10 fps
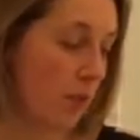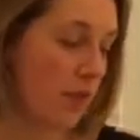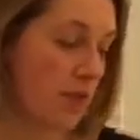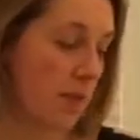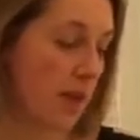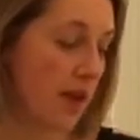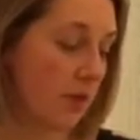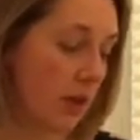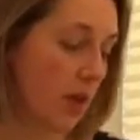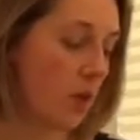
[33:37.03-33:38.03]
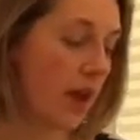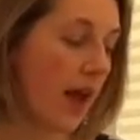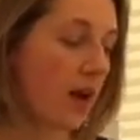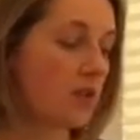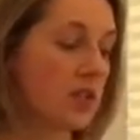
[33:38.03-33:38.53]
obviously pick one
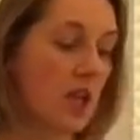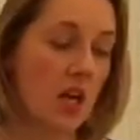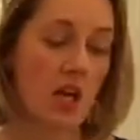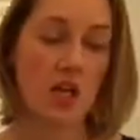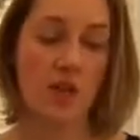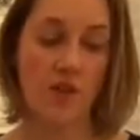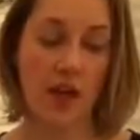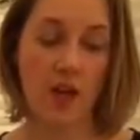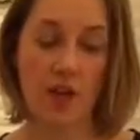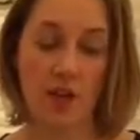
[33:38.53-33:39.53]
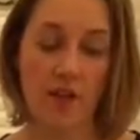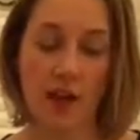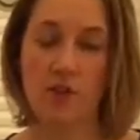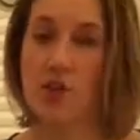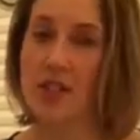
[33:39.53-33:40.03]
out. You've then got your
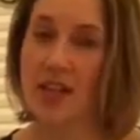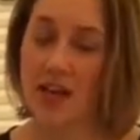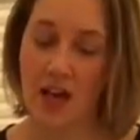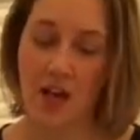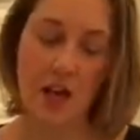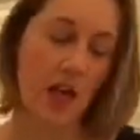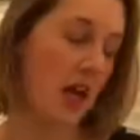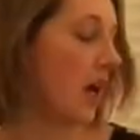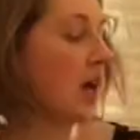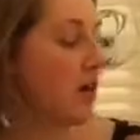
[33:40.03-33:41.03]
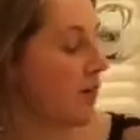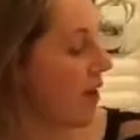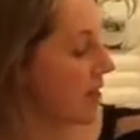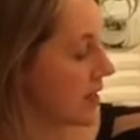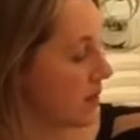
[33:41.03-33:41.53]
vouchers here.
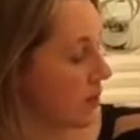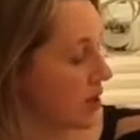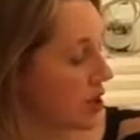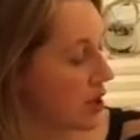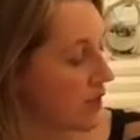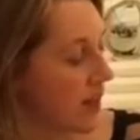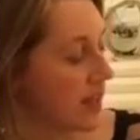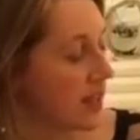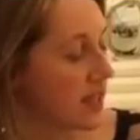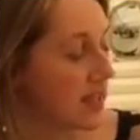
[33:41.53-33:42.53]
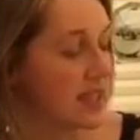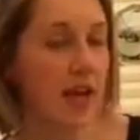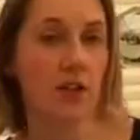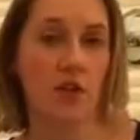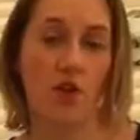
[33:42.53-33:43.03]
Very simple, you just fill in your
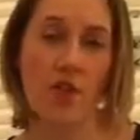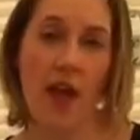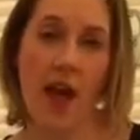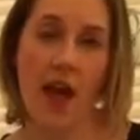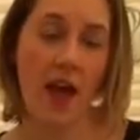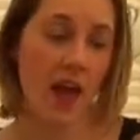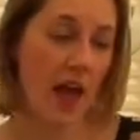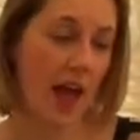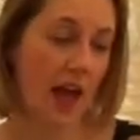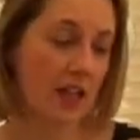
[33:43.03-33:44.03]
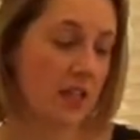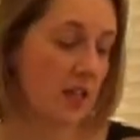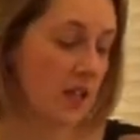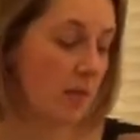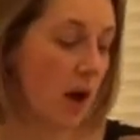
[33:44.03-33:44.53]
details on there, and
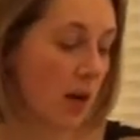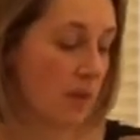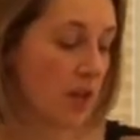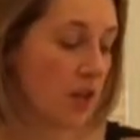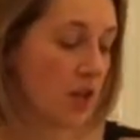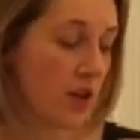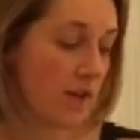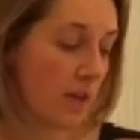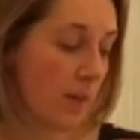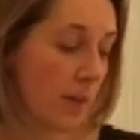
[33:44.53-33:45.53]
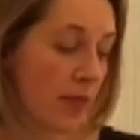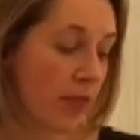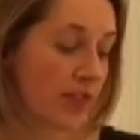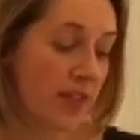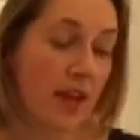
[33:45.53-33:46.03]
it might be that you give them a month's